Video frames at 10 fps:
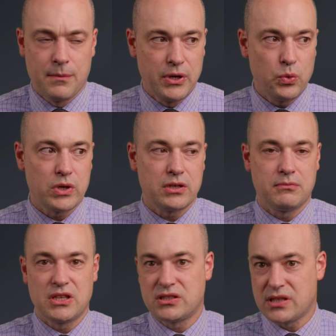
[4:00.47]
But what
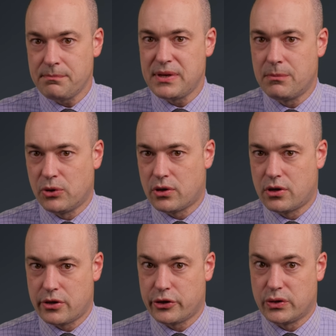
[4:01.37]
some people
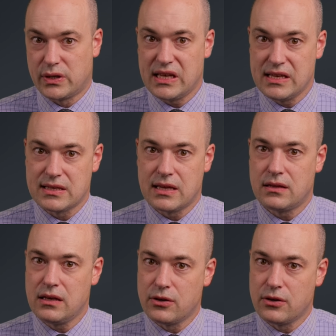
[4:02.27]
are arguing is that the